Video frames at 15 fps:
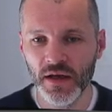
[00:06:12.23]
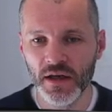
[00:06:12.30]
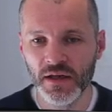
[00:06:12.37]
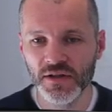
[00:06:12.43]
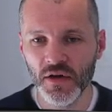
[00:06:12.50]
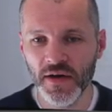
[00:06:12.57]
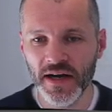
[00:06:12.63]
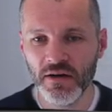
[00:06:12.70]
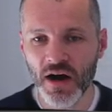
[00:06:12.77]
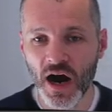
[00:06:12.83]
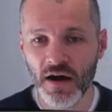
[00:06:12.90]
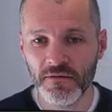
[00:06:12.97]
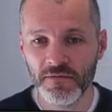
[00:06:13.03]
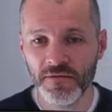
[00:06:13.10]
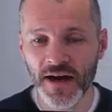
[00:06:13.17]
So here
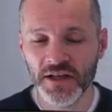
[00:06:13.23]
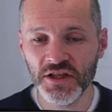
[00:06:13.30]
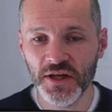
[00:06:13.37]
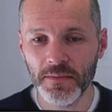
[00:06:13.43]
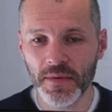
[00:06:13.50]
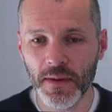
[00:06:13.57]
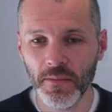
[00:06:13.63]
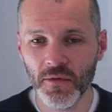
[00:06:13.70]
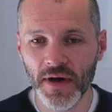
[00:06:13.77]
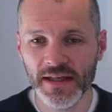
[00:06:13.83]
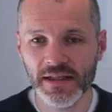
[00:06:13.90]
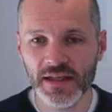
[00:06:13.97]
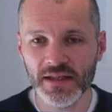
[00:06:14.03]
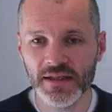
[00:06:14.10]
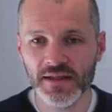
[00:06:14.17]
are Friendship
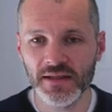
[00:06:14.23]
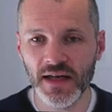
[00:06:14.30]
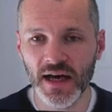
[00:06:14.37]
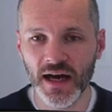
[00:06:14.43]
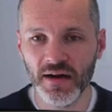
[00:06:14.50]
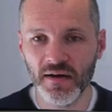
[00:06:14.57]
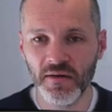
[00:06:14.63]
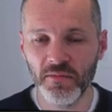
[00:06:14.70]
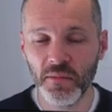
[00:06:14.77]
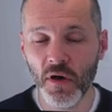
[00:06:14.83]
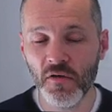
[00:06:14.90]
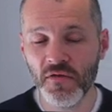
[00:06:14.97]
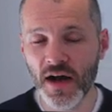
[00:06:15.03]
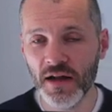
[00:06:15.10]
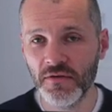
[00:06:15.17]
Bracelets. I've
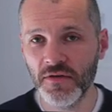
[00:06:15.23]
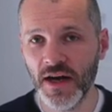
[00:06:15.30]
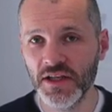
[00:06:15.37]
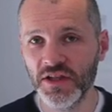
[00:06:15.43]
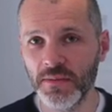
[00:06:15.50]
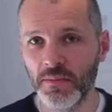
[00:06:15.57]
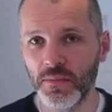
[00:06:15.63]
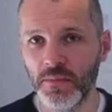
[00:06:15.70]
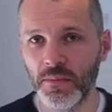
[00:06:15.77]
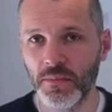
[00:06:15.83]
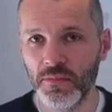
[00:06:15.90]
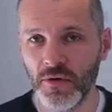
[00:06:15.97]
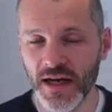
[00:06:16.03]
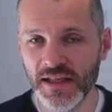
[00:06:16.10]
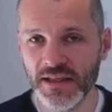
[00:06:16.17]
profiled Friendship
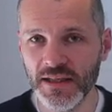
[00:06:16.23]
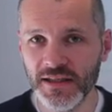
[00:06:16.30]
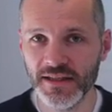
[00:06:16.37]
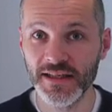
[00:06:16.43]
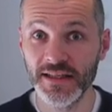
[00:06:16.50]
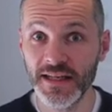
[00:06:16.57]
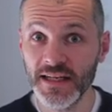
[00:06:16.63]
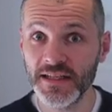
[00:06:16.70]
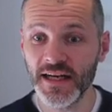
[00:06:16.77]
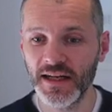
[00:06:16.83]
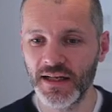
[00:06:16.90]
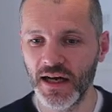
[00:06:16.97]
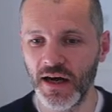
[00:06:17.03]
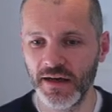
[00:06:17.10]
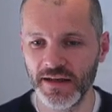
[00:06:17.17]
Bracelets in
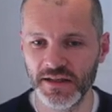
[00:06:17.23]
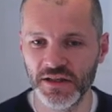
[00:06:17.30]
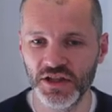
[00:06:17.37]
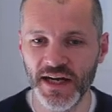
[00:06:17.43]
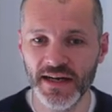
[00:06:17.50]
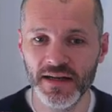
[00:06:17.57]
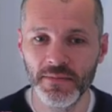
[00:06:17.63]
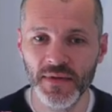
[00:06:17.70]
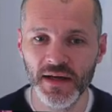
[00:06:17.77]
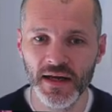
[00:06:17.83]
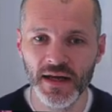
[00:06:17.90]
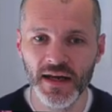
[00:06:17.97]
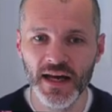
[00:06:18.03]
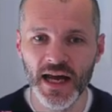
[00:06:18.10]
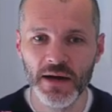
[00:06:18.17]
detail on this channel.
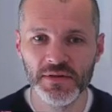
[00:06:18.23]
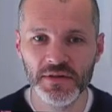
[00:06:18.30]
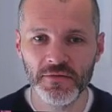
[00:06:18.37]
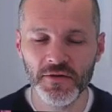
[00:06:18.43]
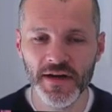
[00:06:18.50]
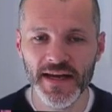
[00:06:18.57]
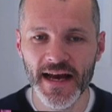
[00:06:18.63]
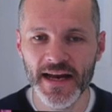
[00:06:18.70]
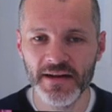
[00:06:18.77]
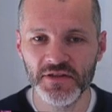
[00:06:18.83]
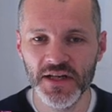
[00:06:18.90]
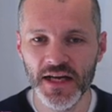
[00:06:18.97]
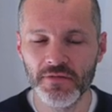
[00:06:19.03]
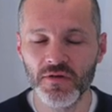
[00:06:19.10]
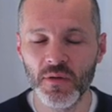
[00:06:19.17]
It was a free
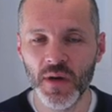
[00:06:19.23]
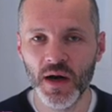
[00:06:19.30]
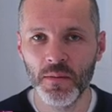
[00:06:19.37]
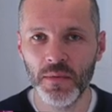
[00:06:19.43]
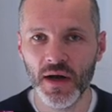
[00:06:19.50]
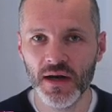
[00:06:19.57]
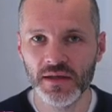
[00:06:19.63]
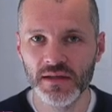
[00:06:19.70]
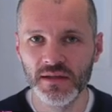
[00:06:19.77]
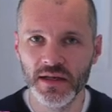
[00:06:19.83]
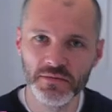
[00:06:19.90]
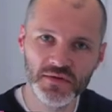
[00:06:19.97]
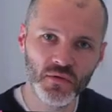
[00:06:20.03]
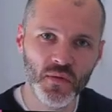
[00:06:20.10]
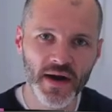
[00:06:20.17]
NFT from ArtBlocks. It
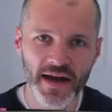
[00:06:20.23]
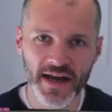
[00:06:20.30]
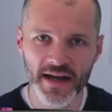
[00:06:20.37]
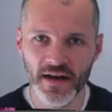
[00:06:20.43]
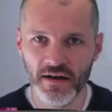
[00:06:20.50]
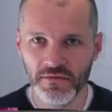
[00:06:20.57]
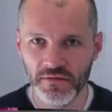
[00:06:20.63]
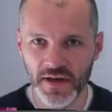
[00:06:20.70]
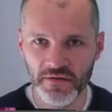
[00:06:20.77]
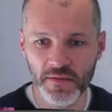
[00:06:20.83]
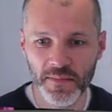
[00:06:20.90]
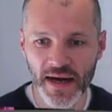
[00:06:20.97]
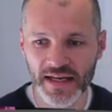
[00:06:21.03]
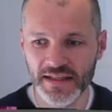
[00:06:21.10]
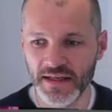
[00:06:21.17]
was a way of giving
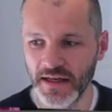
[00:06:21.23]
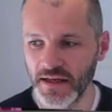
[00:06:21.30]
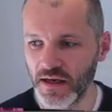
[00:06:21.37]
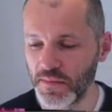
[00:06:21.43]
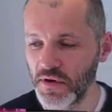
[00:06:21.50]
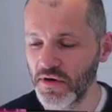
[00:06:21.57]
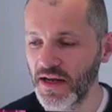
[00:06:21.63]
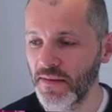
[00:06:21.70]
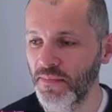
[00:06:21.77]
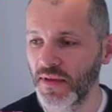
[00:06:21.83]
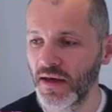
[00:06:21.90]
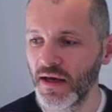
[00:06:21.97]
back to the community.